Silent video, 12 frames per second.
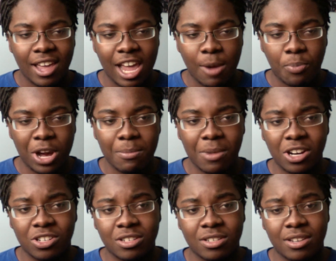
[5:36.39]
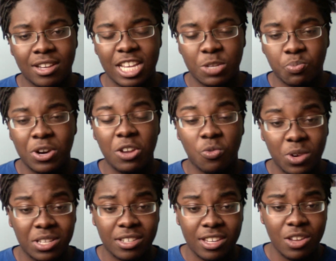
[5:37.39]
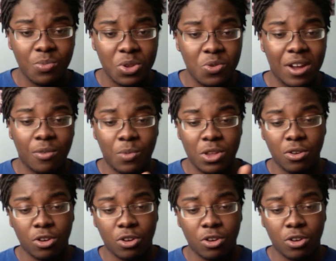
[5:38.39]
and pretty much it's pretty risky when